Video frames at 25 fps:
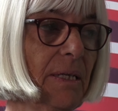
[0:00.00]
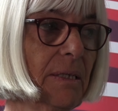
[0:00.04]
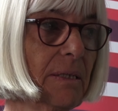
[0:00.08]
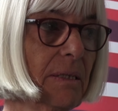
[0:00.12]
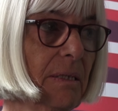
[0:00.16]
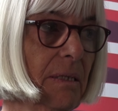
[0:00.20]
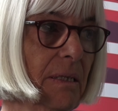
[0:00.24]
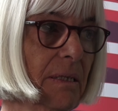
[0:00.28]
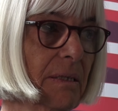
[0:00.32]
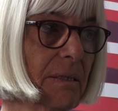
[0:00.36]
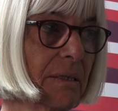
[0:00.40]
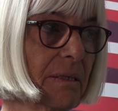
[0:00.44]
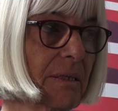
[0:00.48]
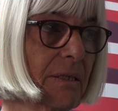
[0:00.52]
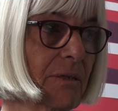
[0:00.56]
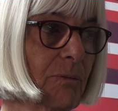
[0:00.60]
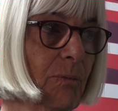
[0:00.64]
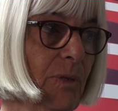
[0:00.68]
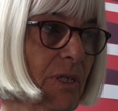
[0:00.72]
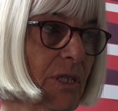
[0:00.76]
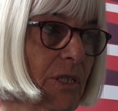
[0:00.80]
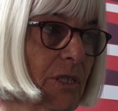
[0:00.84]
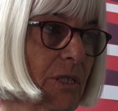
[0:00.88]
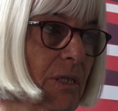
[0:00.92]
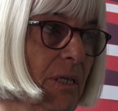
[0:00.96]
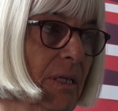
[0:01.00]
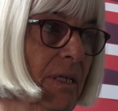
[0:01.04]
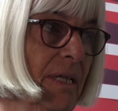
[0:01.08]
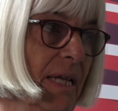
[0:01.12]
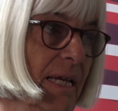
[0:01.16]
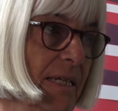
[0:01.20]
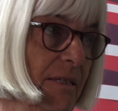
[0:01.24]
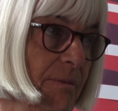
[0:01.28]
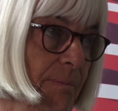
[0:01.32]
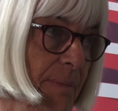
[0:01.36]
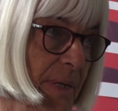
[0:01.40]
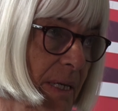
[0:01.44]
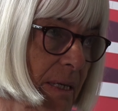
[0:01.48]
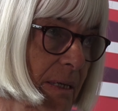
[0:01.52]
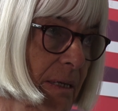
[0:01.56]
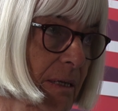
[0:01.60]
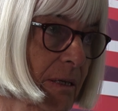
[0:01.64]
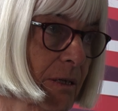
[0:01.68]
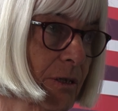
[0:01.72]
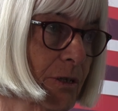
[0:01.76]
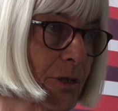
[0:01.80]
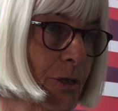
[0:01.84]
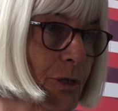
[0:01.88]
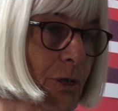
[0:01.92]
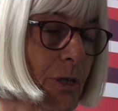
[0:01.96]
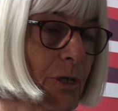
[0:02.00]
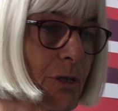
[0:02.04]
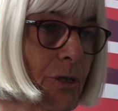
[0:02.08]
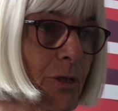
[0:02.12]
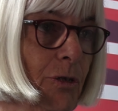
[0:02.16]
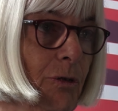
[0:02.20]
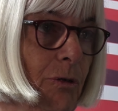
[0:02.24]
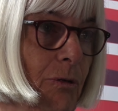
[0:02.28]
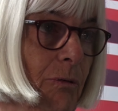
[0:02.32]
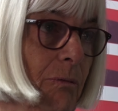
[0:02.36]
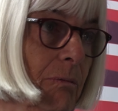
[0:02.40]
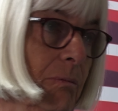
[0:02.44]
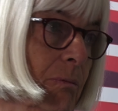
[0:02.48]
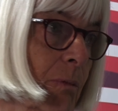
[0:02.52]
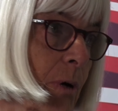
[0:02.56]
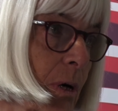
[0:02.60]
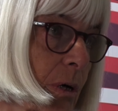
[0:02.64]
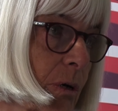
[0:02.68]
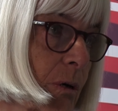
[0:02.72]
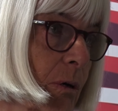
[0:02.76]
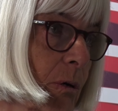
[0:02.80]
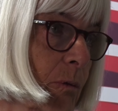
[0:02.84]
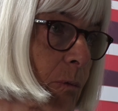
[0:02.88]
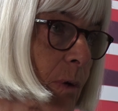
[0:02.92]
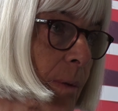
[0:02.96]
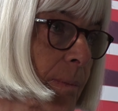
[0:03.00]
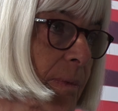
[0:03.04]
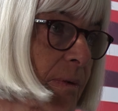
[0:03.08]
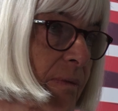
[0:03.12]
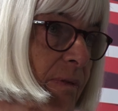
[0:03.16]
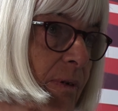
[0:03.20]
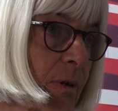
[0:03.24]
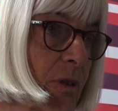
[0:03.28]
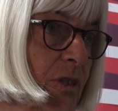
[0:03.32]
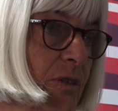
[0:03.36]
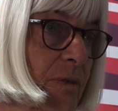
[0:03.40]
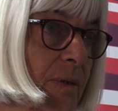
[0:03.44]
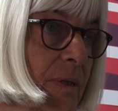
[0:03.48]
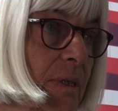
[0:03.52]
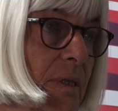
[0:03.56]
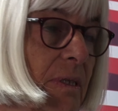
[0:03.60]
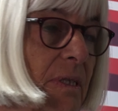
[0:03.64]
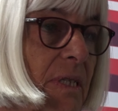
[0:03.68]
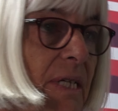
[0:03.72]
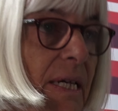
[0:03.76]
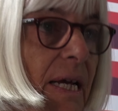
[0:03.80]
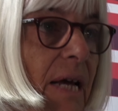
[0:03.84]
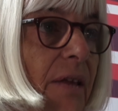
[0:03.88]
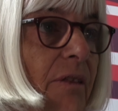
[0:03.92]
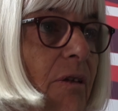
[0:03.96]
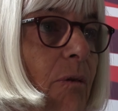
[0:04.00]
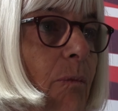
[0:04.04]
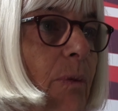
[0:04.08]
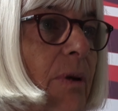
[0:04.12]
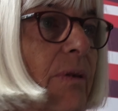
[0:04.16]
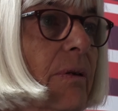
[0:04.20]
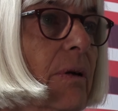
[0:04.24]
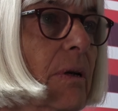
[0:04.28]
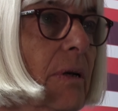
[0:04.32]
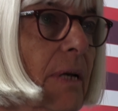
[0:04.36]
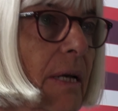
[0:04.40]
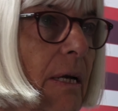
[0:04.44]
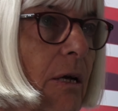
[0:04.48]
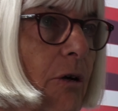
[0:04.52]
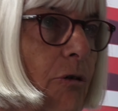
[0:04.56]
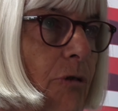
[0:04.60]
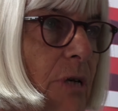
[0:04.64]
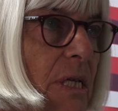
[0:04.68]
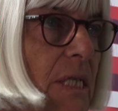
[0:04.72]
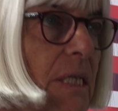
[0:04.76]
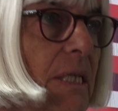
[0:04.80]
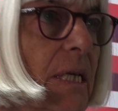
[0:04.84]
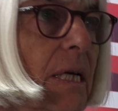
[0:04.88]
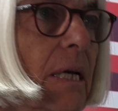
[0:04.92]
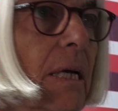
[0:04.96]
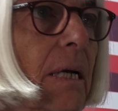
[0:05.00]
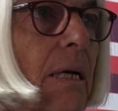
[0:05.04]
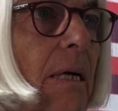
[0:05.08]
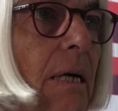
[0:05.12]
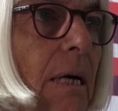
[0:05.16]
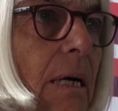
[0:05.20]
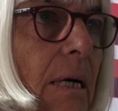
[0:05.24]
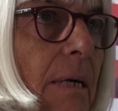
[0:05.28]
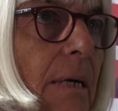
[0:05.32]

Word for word: Platonists which led me to, work on women philosophers, together with an increasing